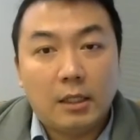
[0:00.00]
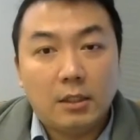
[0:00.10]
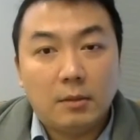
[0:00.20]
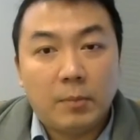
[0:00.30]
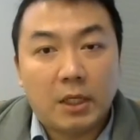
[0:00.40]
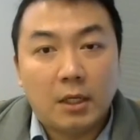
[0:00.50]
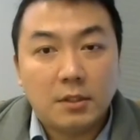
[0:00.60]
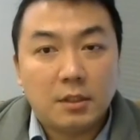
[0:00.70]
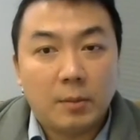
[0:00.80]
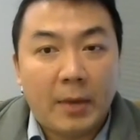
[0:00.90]
because
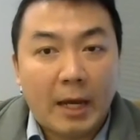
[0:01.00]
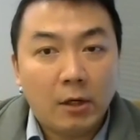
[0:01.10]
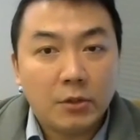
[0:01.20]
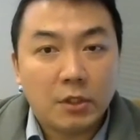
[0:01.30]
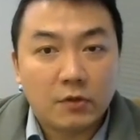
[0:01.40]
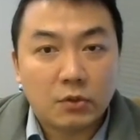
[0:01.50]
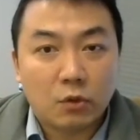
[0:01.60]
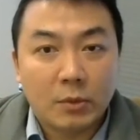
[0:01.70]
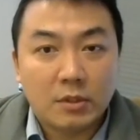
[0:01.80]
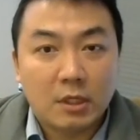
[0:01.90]
the biology of
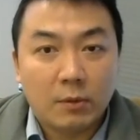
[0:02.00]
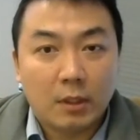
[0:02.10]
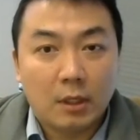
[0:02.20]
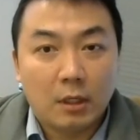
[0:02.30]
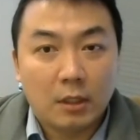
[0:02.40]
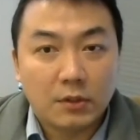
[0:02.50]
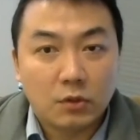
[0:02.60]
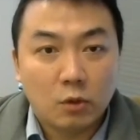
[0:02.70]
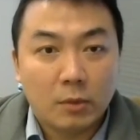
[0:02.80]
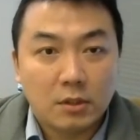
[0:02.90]
squamous cell
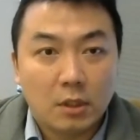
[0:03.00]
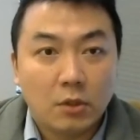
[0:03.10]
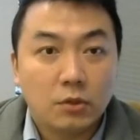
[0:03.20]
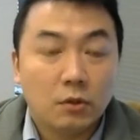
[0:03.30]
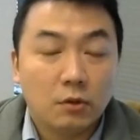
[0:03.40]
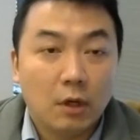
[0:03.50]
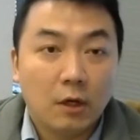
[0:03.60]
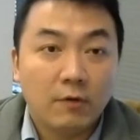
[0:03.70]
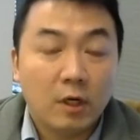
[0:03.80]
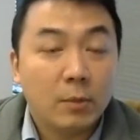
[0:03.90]
carcinoma is also
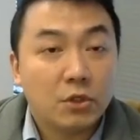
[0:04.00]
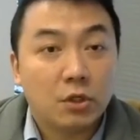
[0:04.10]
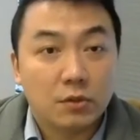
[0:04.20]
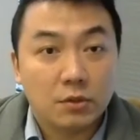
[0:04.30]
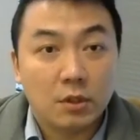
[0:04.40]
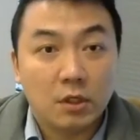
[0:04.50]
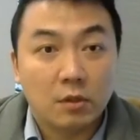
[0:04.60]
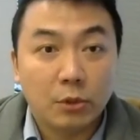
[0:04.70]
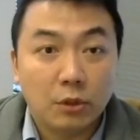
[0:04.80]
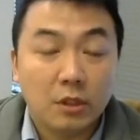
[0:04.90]
very much conserved
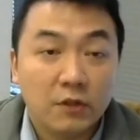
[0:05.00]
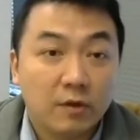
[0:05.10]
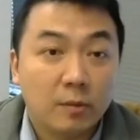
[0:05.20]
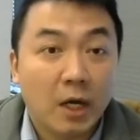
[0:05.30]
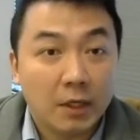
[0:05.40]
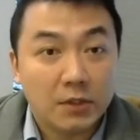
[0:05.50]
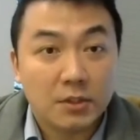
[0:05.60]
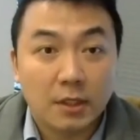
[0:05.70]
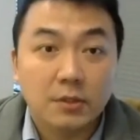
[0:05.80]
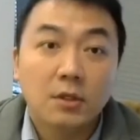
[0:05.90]
between different body
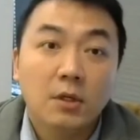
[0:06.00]
sites,